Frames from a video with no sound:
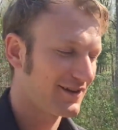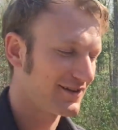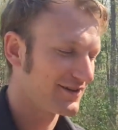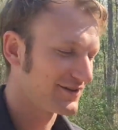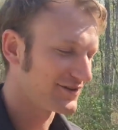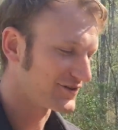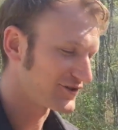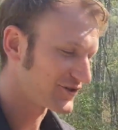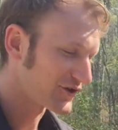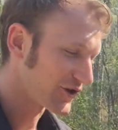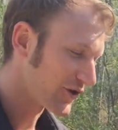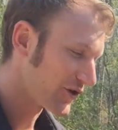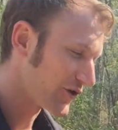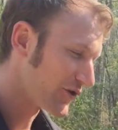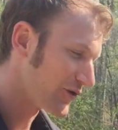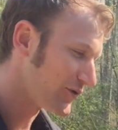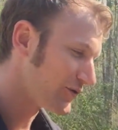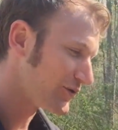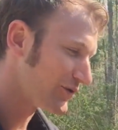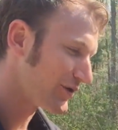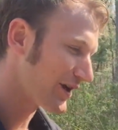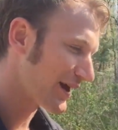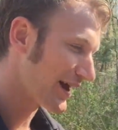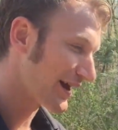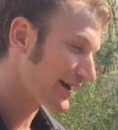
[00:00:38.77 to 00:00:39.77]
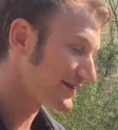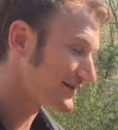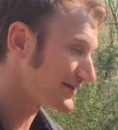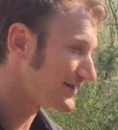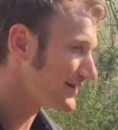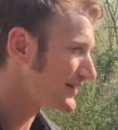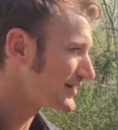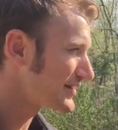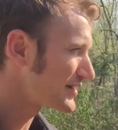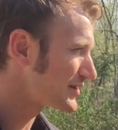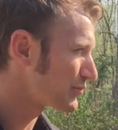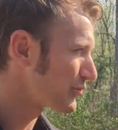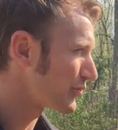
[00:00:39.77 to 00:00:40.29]
And so, as
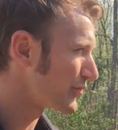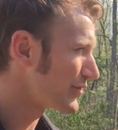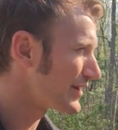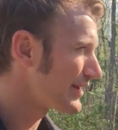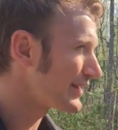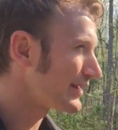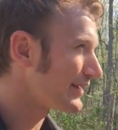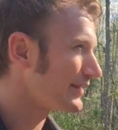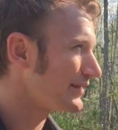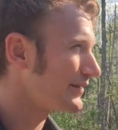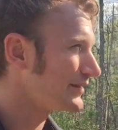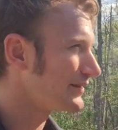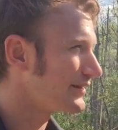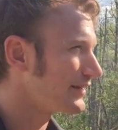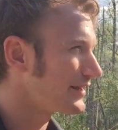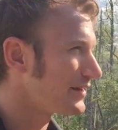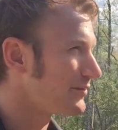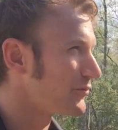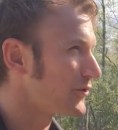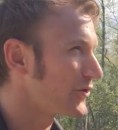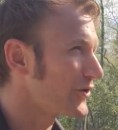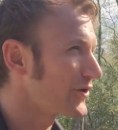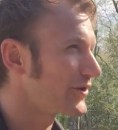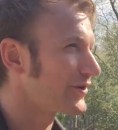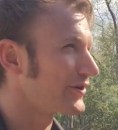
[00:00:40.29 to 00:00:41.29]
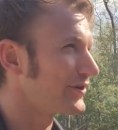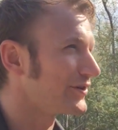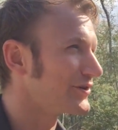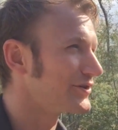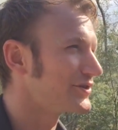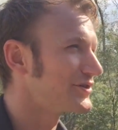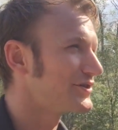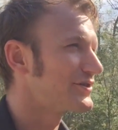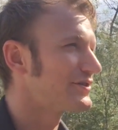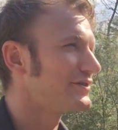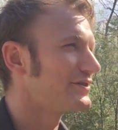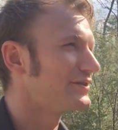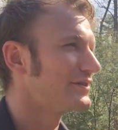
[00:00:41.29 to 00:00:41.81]
this spring
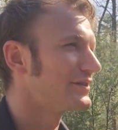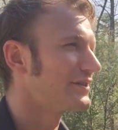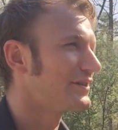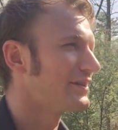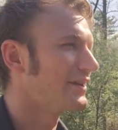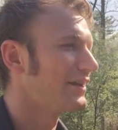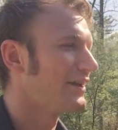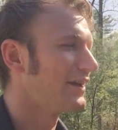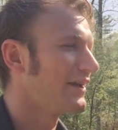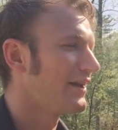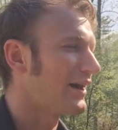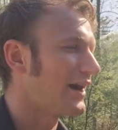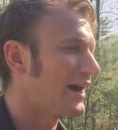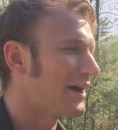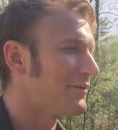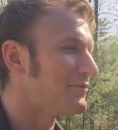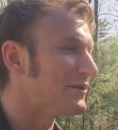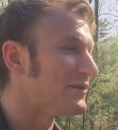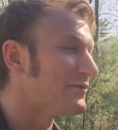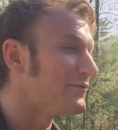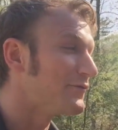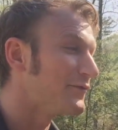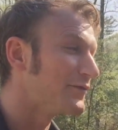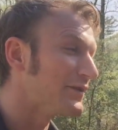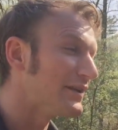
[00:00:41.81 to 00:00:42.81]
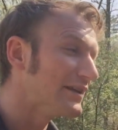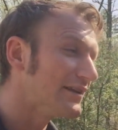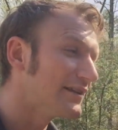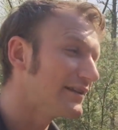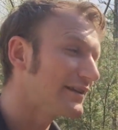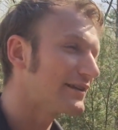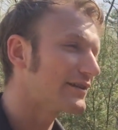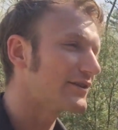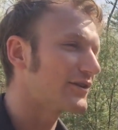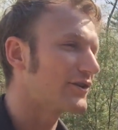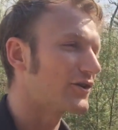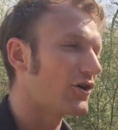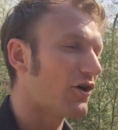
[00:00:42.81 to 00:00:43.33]
emerged, I've been
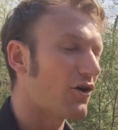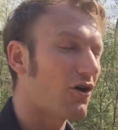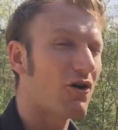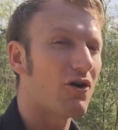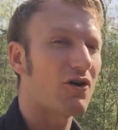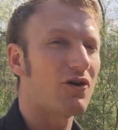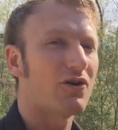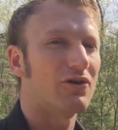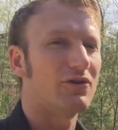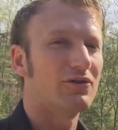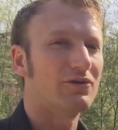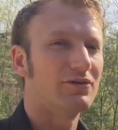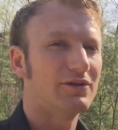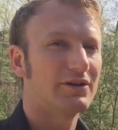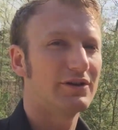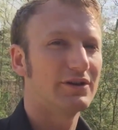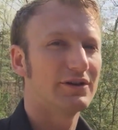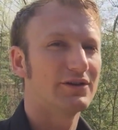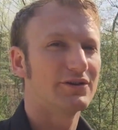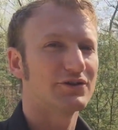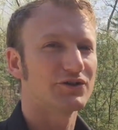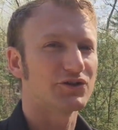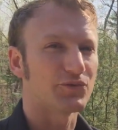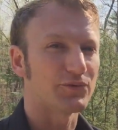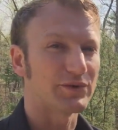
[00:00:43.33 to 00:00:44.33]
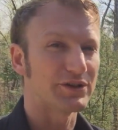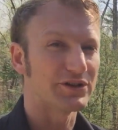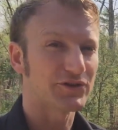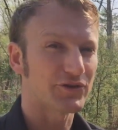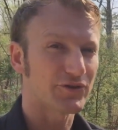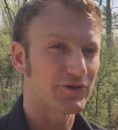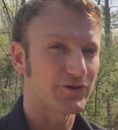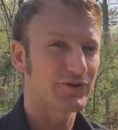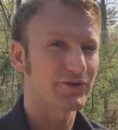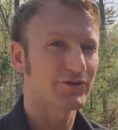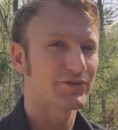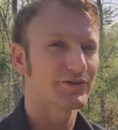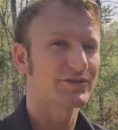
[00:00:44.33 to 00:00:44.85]
feeling the call to
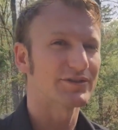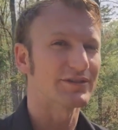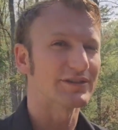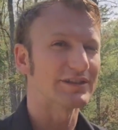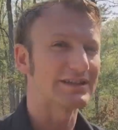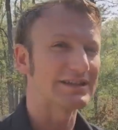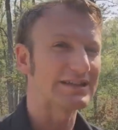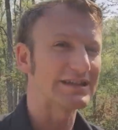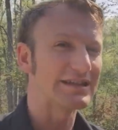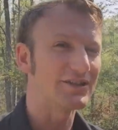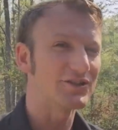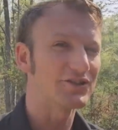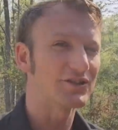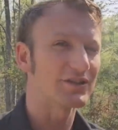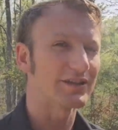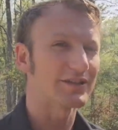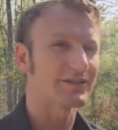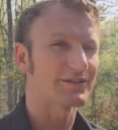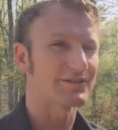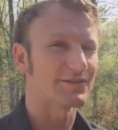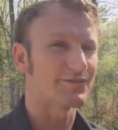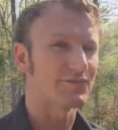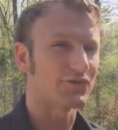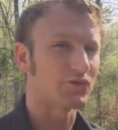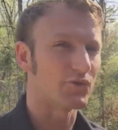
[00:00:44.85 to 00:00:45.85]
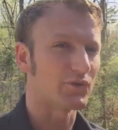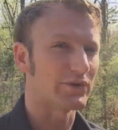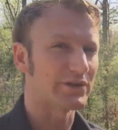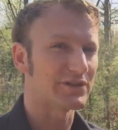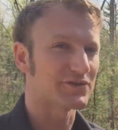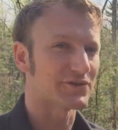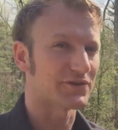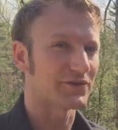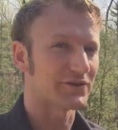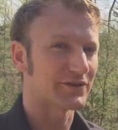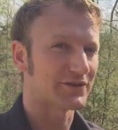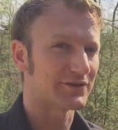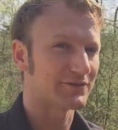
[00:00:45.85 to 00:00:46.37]
return to the teachings of the
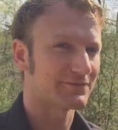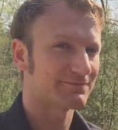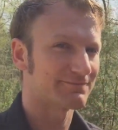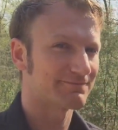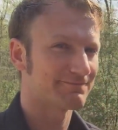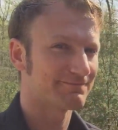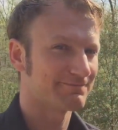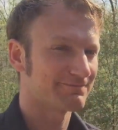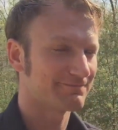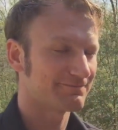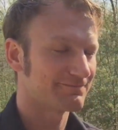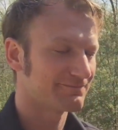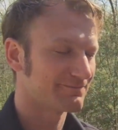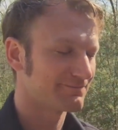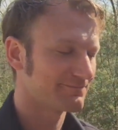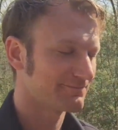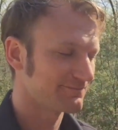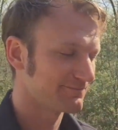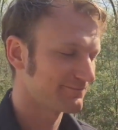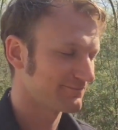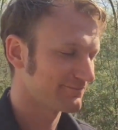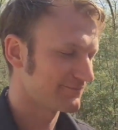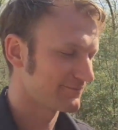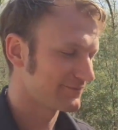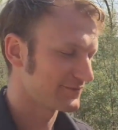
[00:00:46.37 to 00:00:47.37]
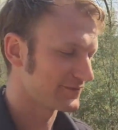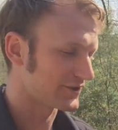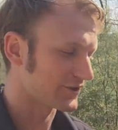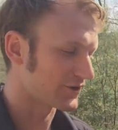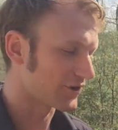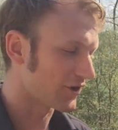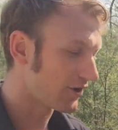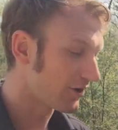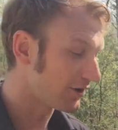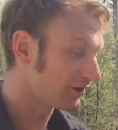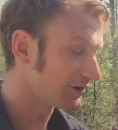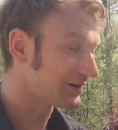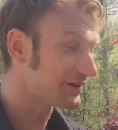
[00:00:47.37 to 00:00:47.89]
wizard, to
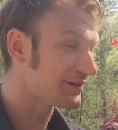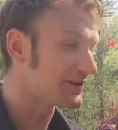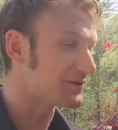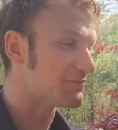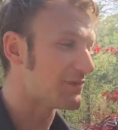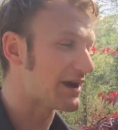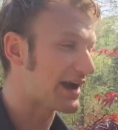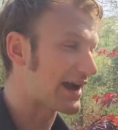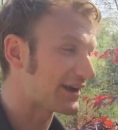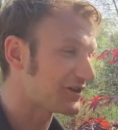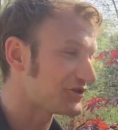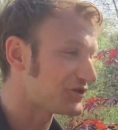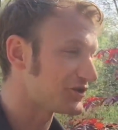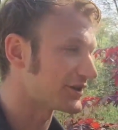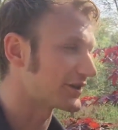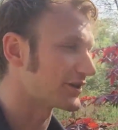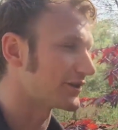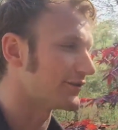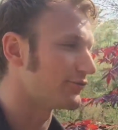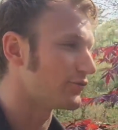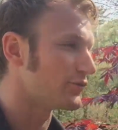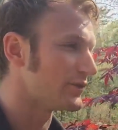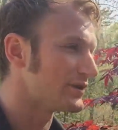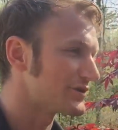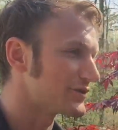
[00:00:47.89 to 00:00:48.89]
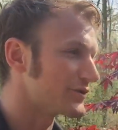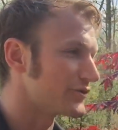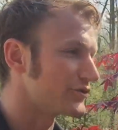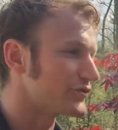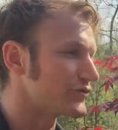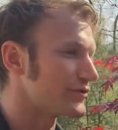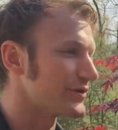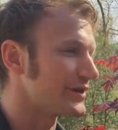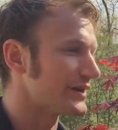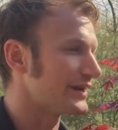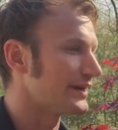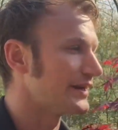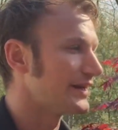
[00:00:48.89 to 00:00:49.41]
call in the magic of
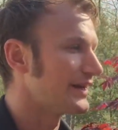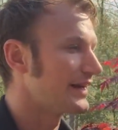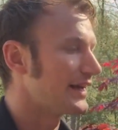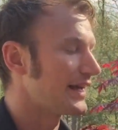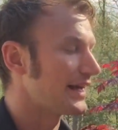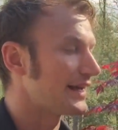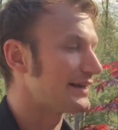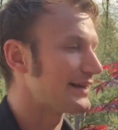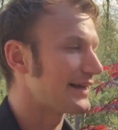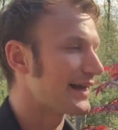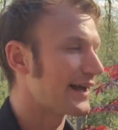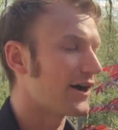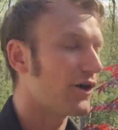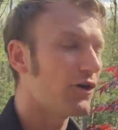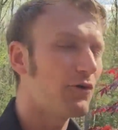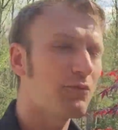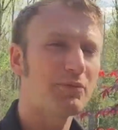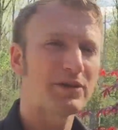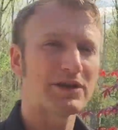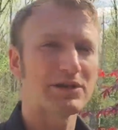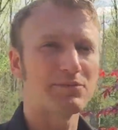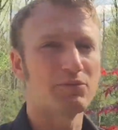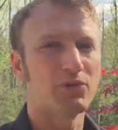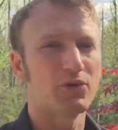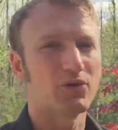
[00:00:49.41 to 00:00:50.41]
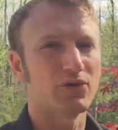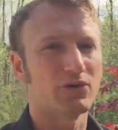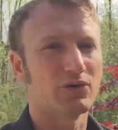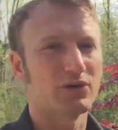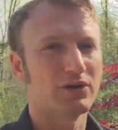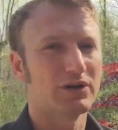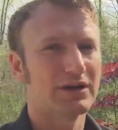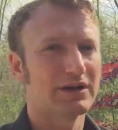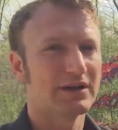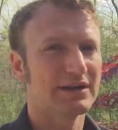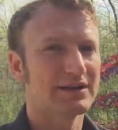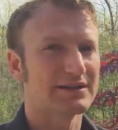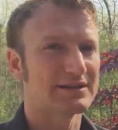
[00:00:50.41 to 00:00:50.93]
wizardry, and to help people
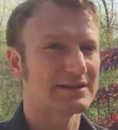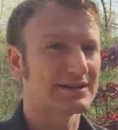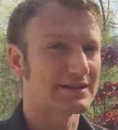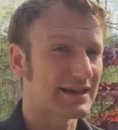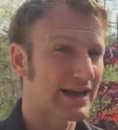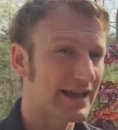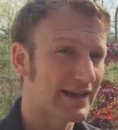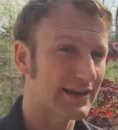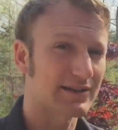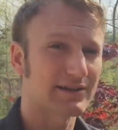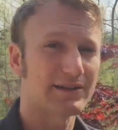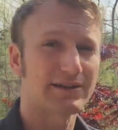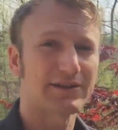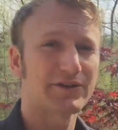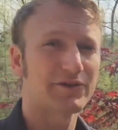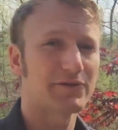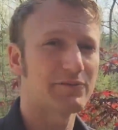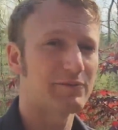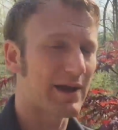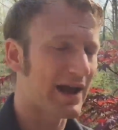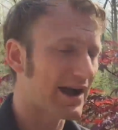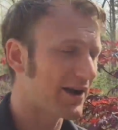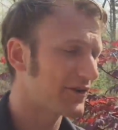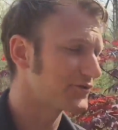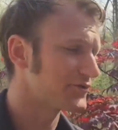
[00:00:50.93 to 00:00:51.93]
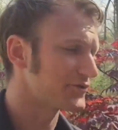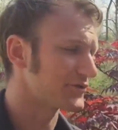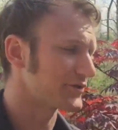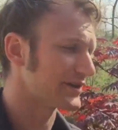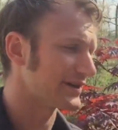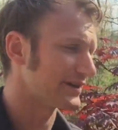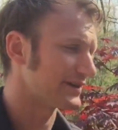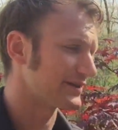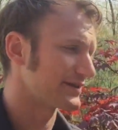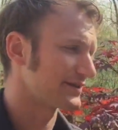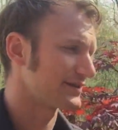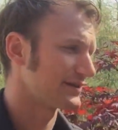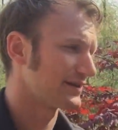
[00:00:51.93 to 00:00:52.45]
set clear
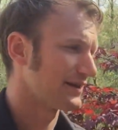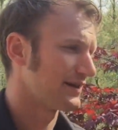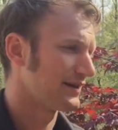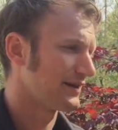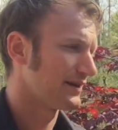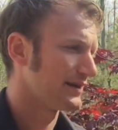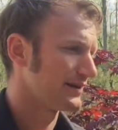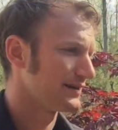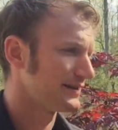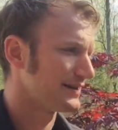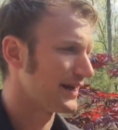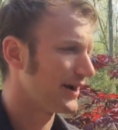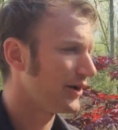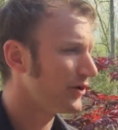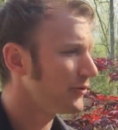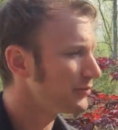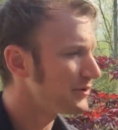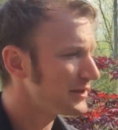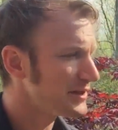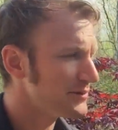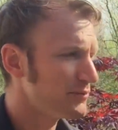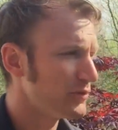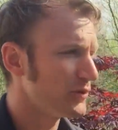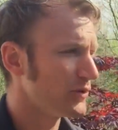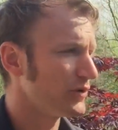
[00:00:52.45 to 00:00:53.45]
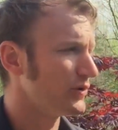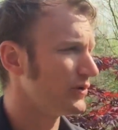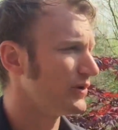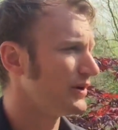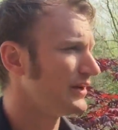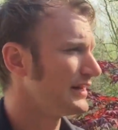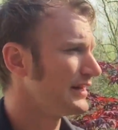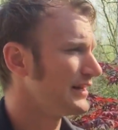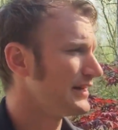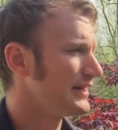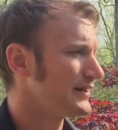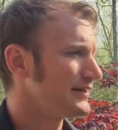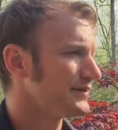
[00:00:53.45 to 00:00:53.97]
boundaries, to help people
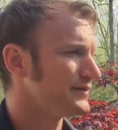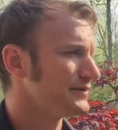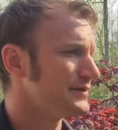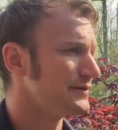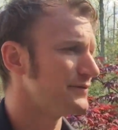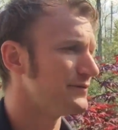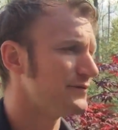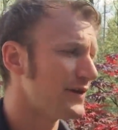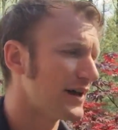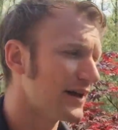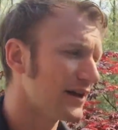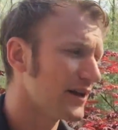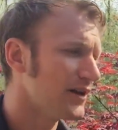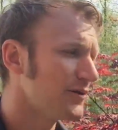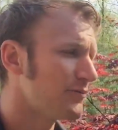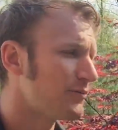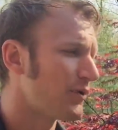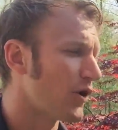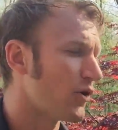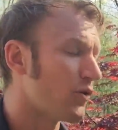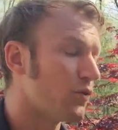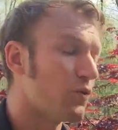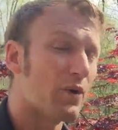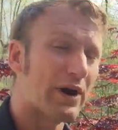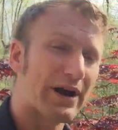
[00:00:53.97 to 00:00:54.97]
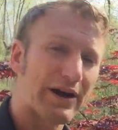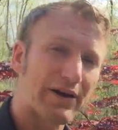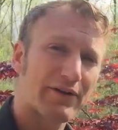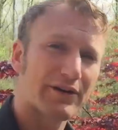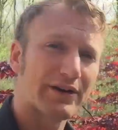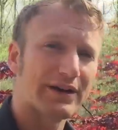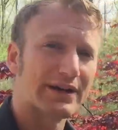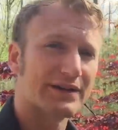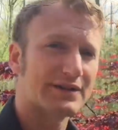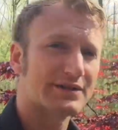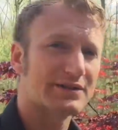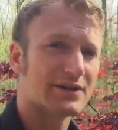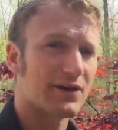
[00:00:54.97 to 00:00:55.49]
develop
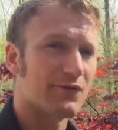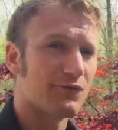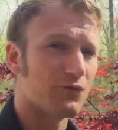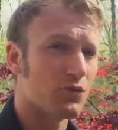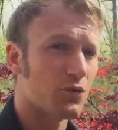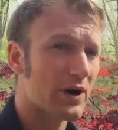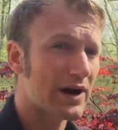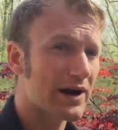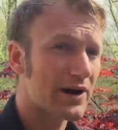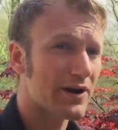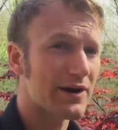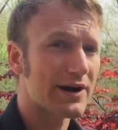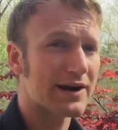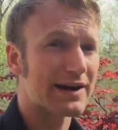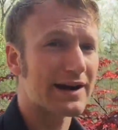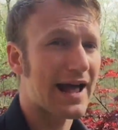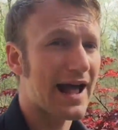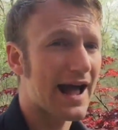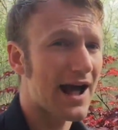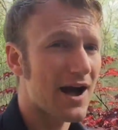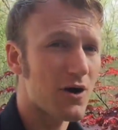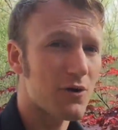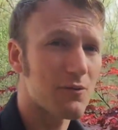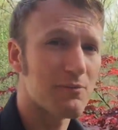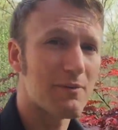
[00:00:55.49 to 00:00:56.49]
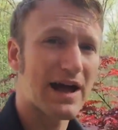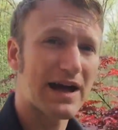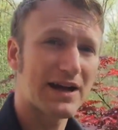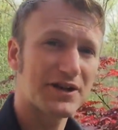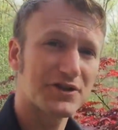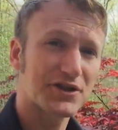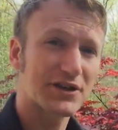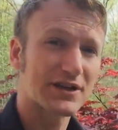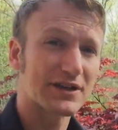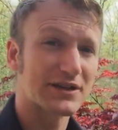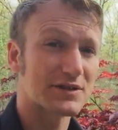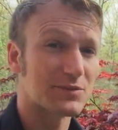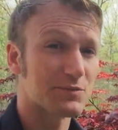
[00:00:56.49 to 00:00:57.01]
awareness of where and how
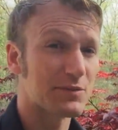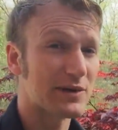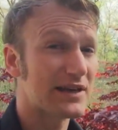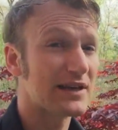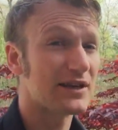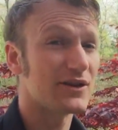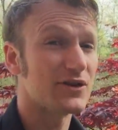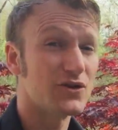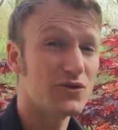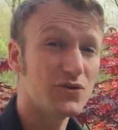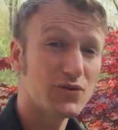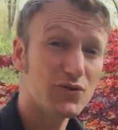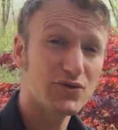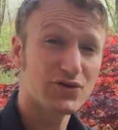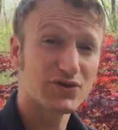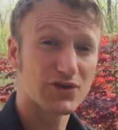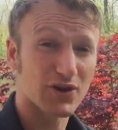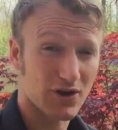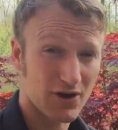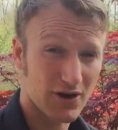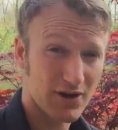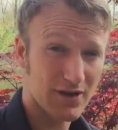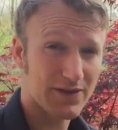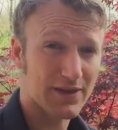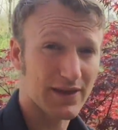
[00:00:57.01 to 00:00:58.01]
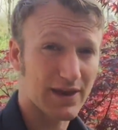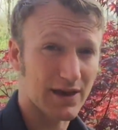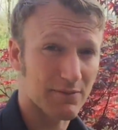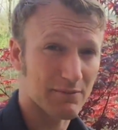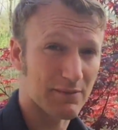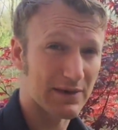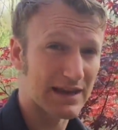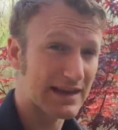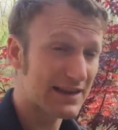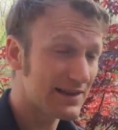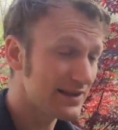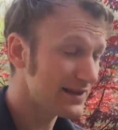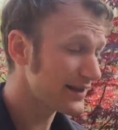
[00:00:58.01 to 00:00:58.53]
magic is being used on them
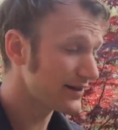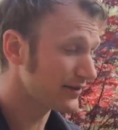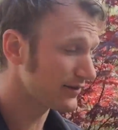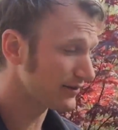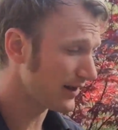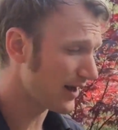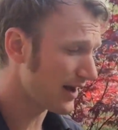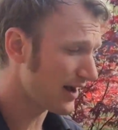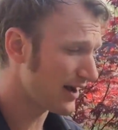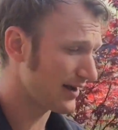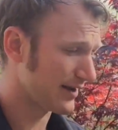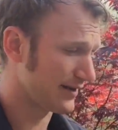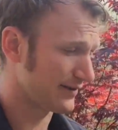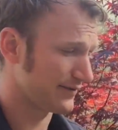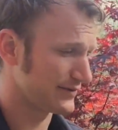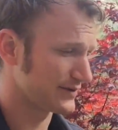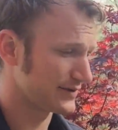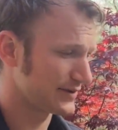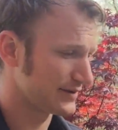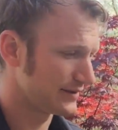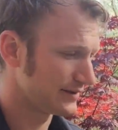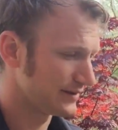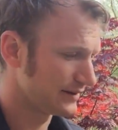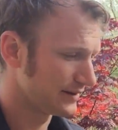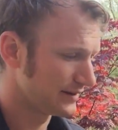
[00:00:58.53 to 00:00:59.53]
in their lives,